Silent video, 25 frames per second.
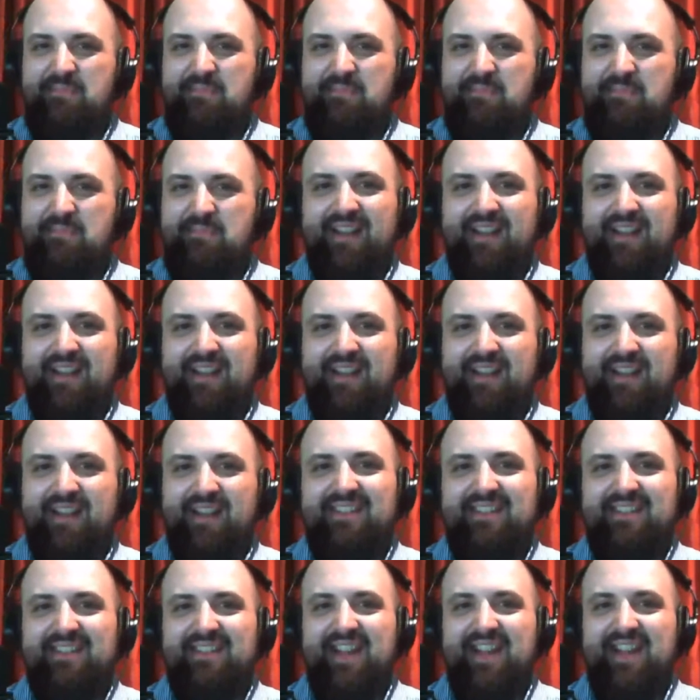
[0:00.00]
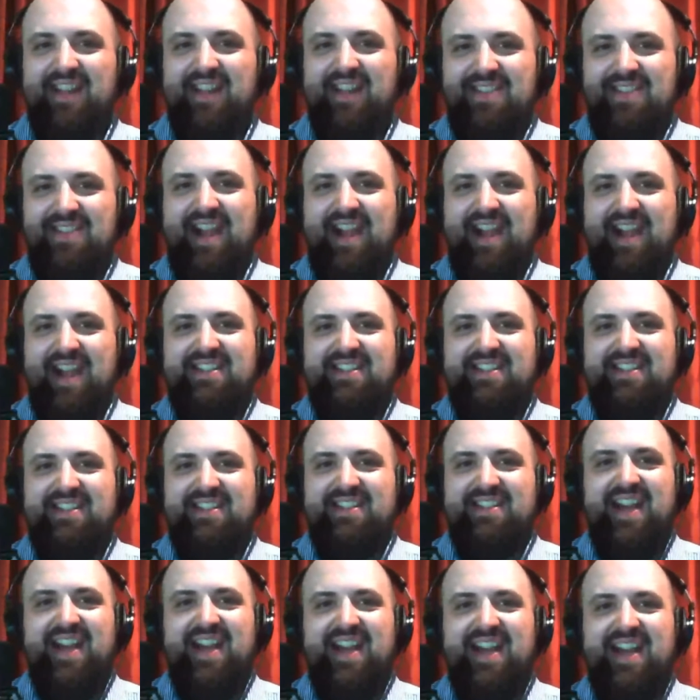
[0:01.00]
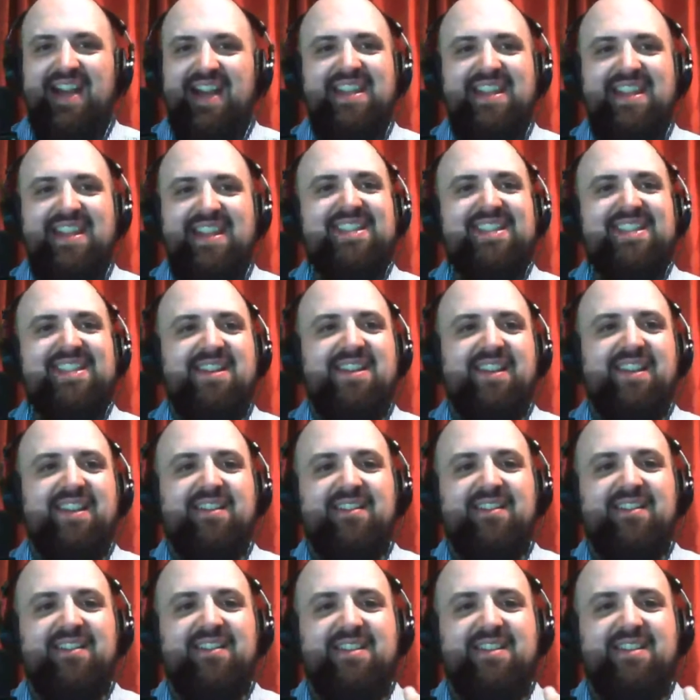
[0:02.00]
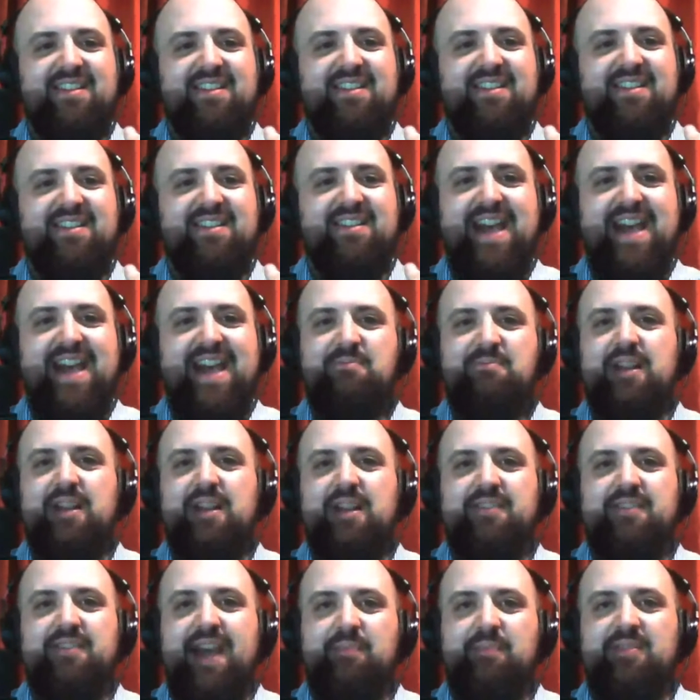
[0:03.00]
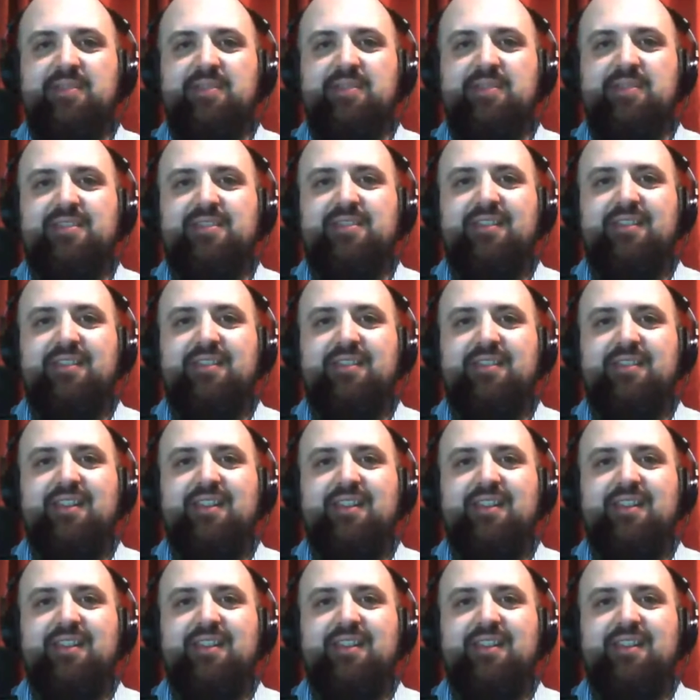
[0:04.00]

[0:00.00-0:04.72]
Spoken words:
but on the other hand, it's not necessarily that much that happens.